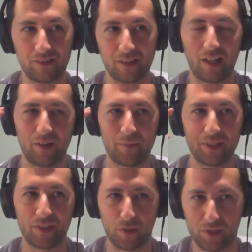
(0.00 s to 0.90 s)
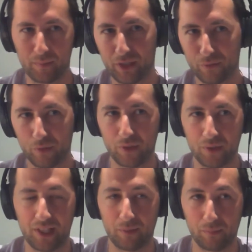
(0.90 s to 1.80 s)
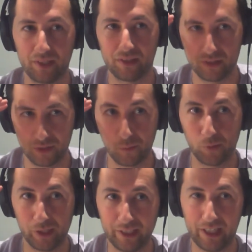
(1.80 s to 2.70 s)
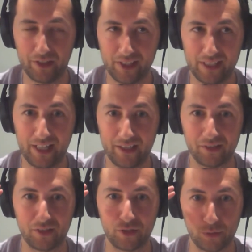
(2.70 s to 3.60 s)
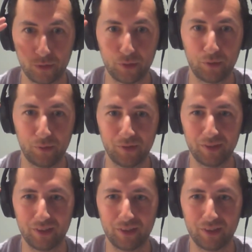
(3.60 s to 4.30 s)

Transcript: I mean, this was a bit off what you were saying, but to really understand the true,